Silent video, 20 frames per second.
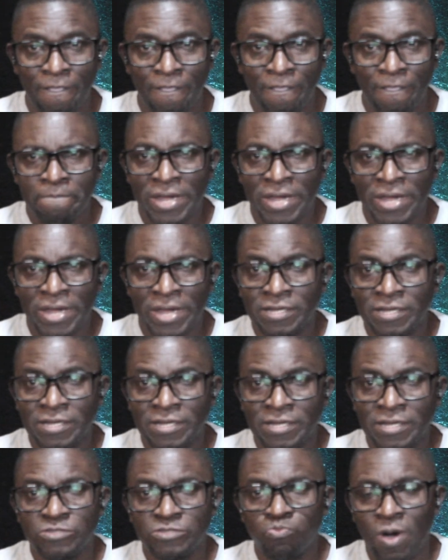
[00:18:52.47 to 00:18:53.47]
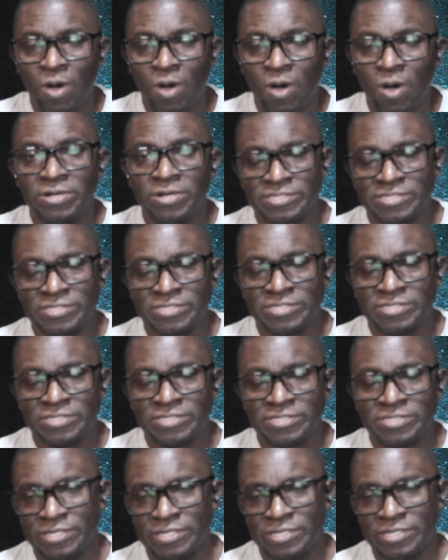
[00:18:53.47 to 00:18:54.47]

But at least one person,